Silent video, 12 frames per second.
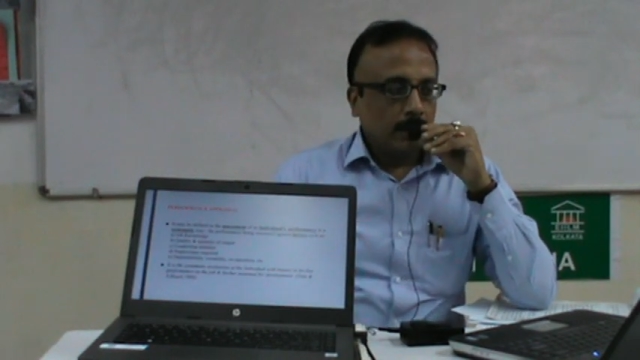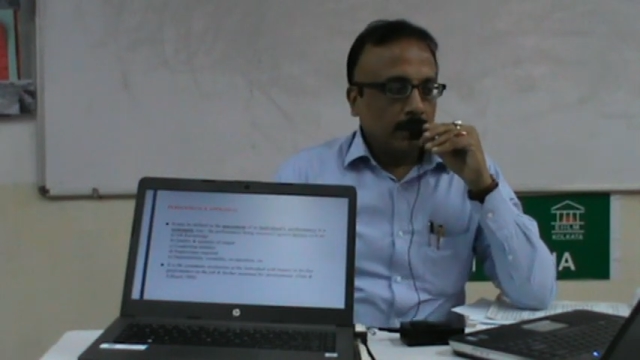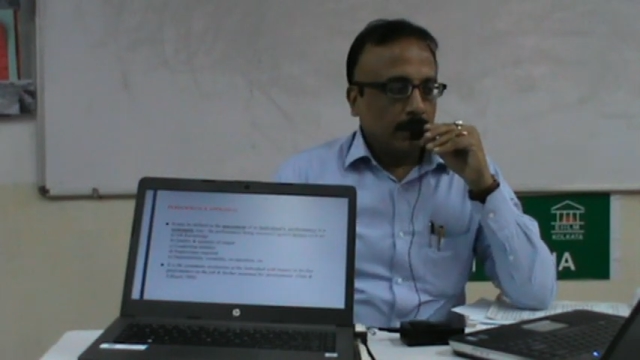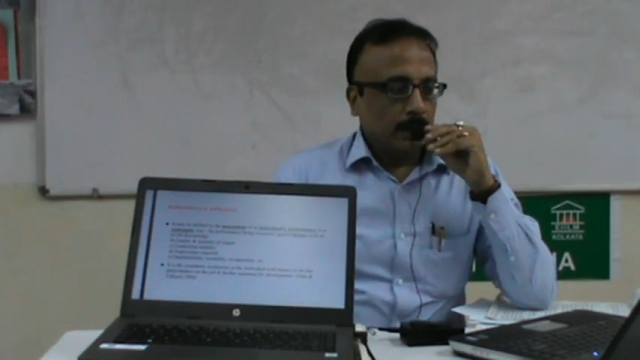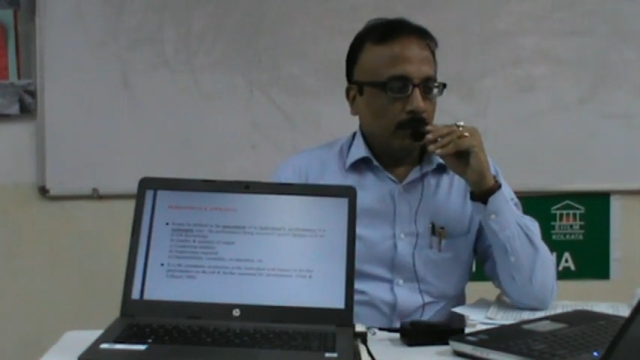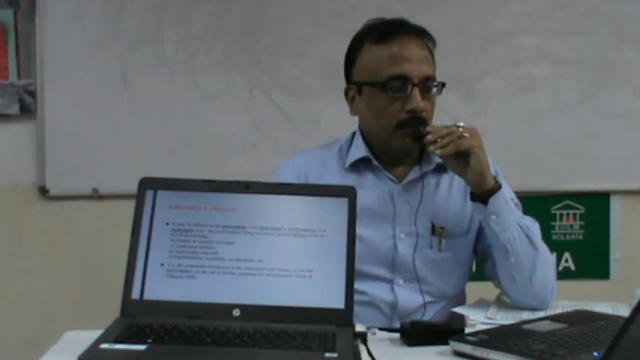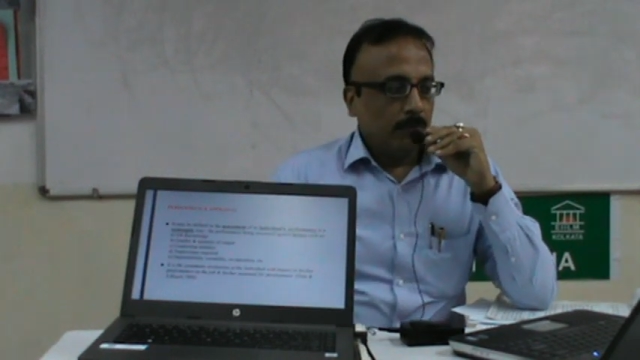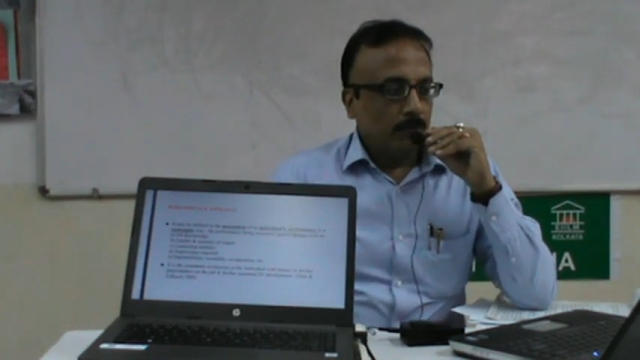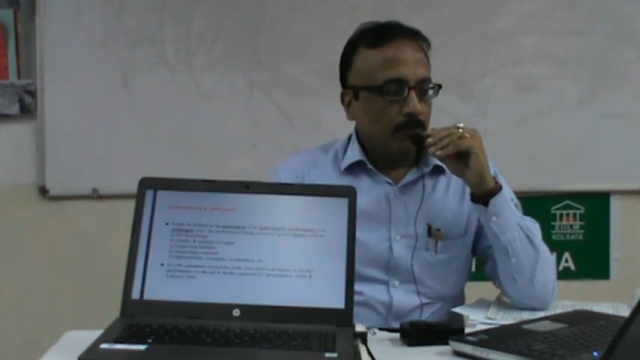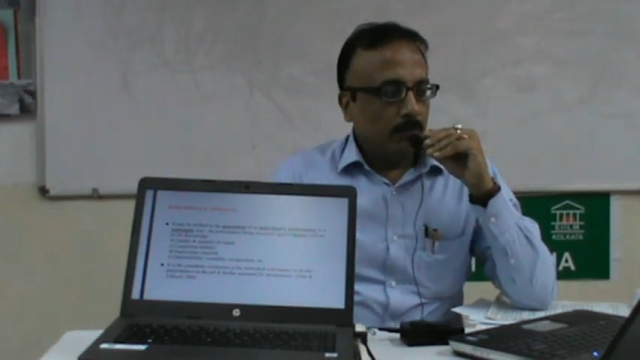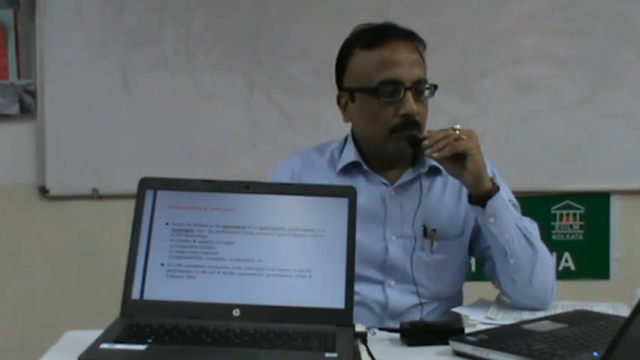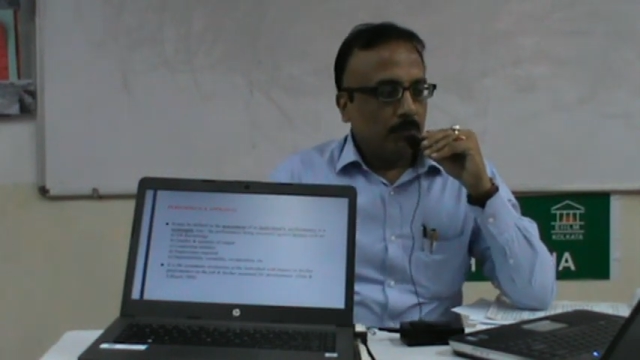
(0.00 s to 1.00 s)

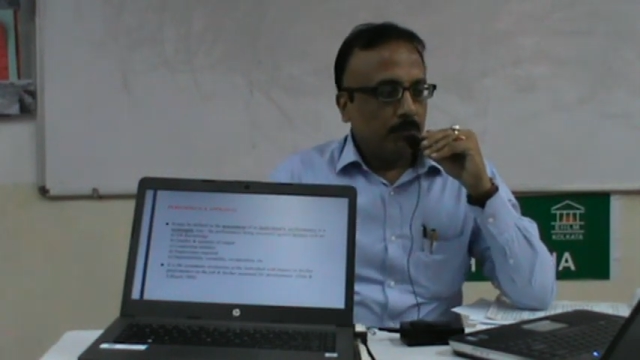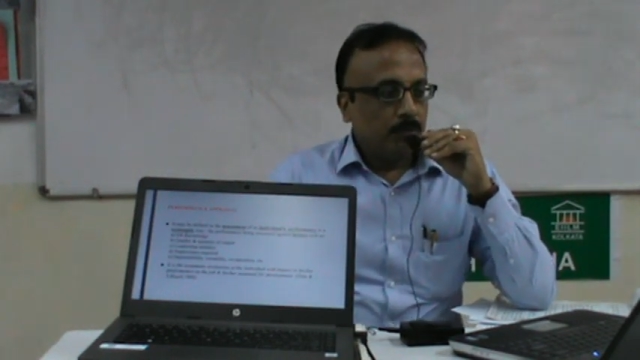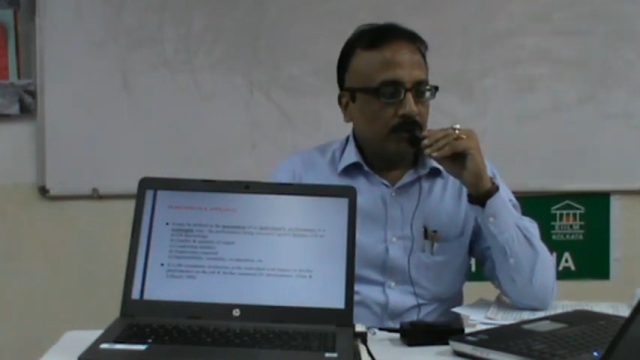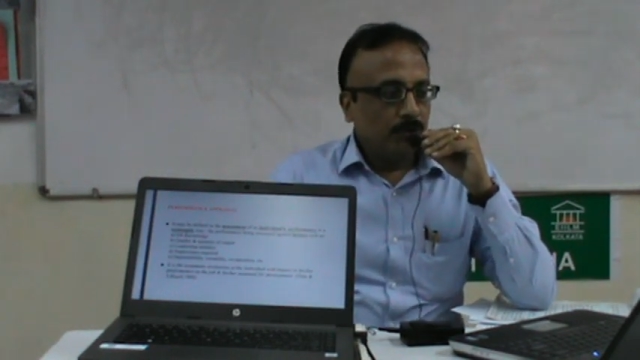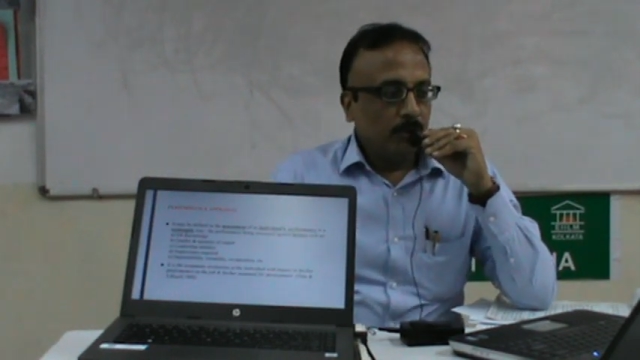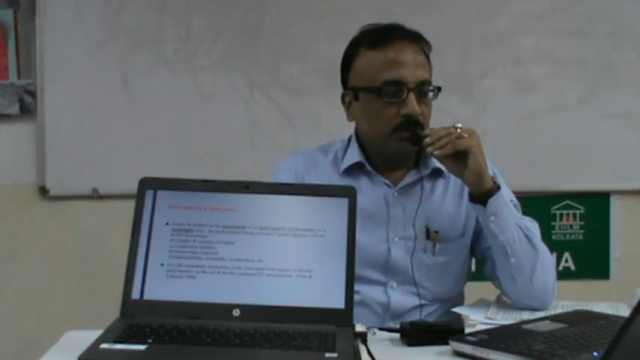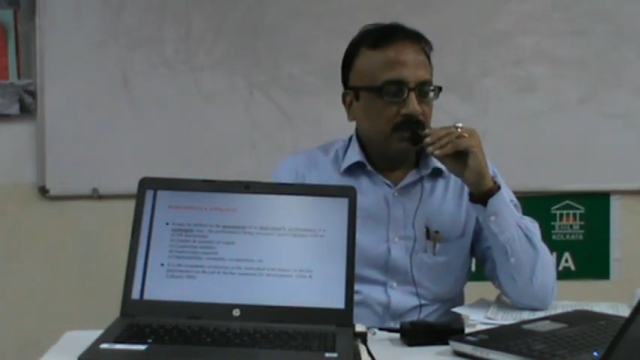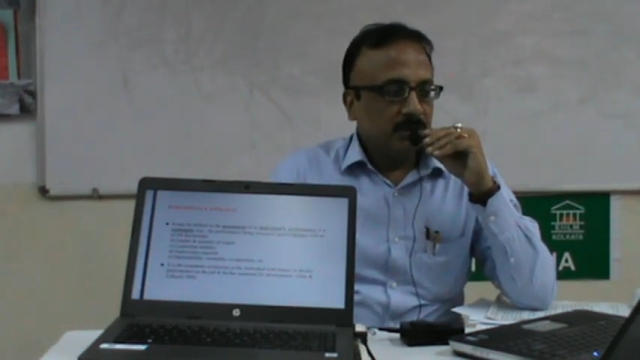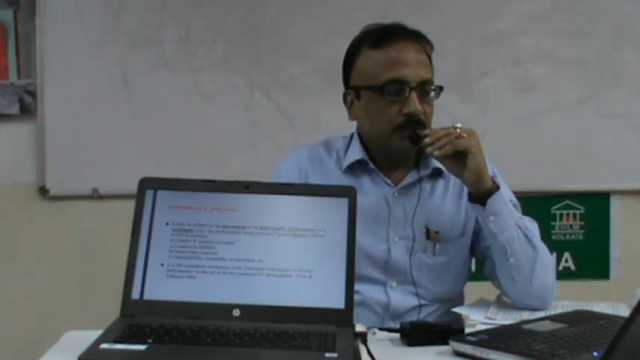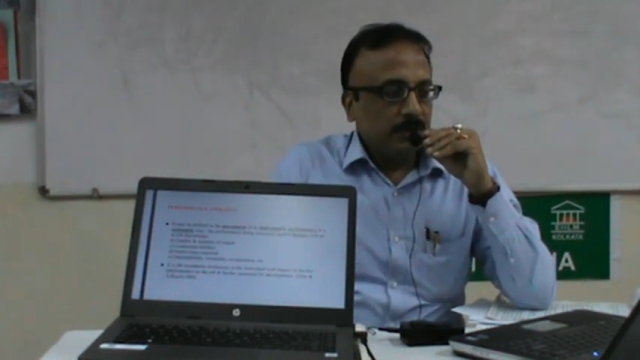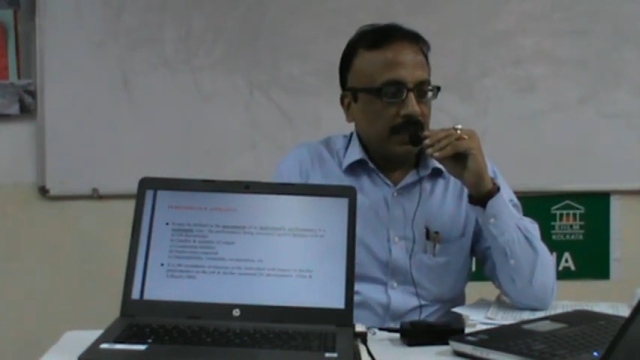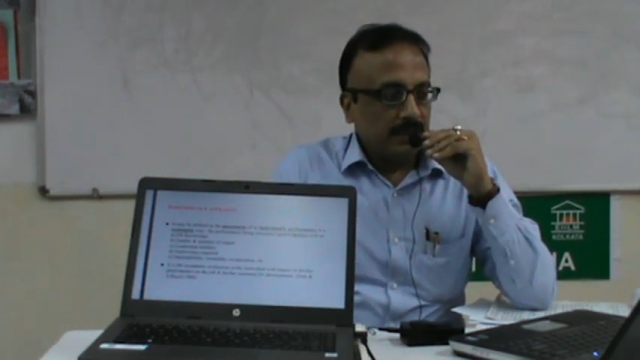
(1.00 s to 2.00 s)
Now, performance
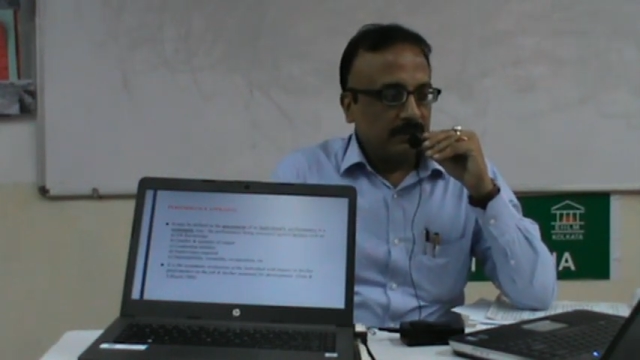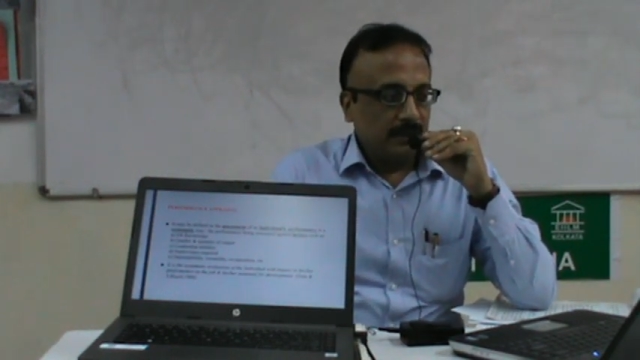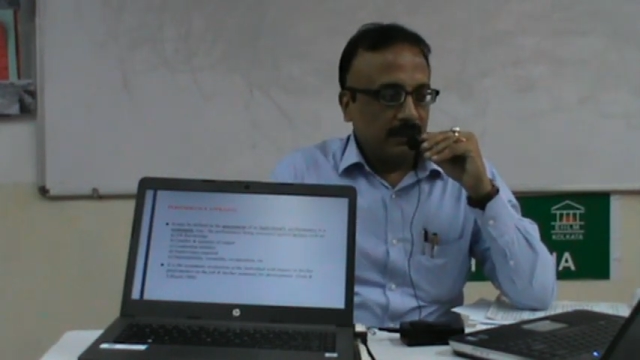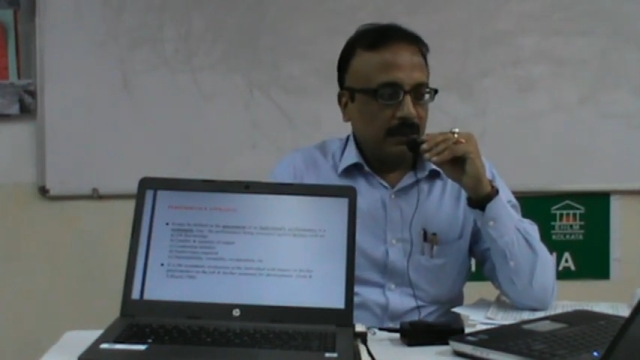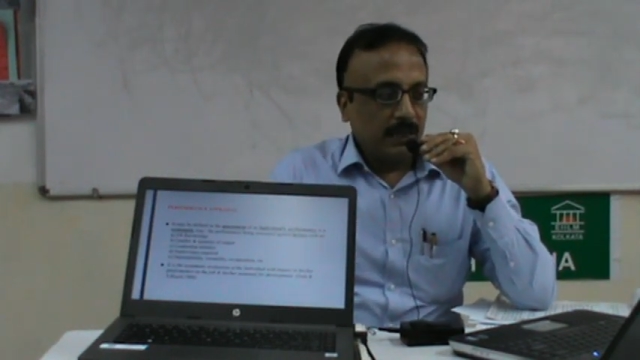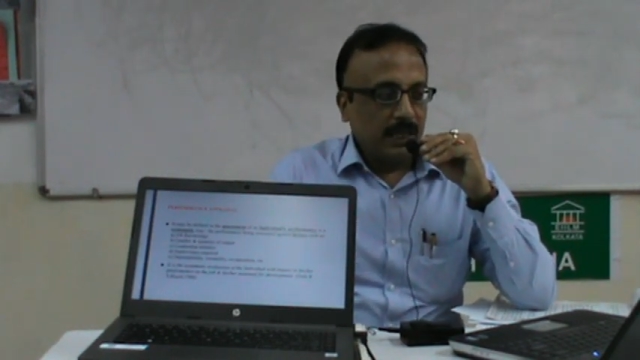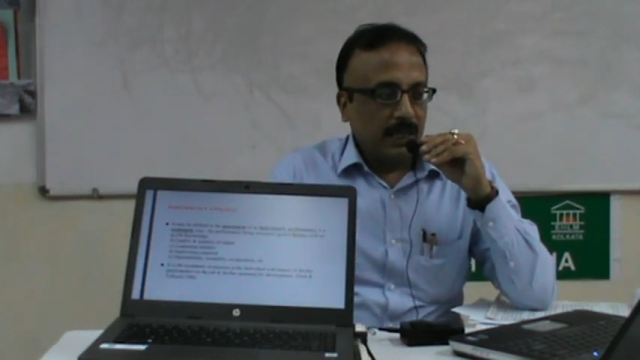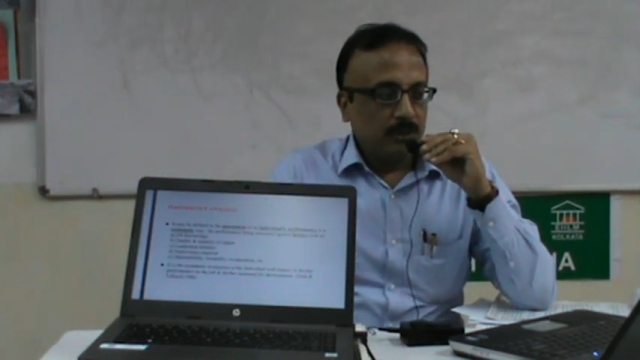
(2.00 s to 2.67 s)
appraisal,